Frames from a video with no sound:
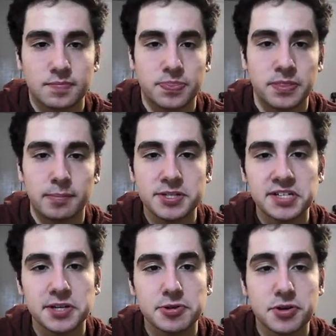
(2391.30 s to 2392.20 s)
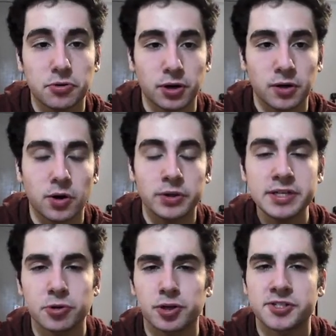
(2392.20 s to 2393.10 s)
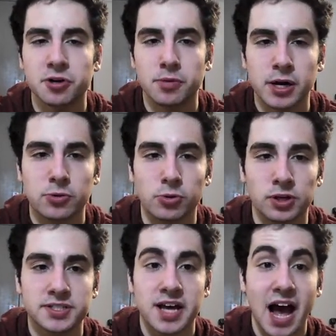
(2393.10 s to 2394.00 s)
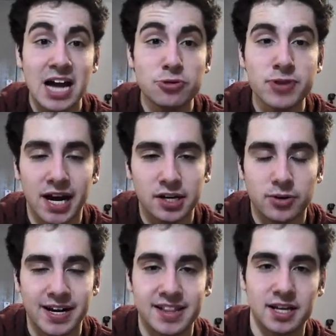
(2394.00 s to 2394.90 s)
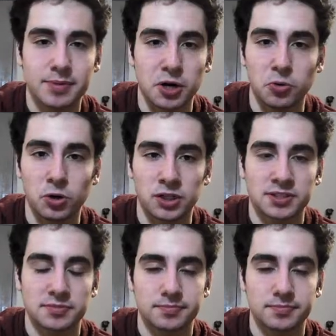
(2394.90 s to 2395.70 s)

Number 600, dork. Only dorks know about quarks. I do not know anything about quarks.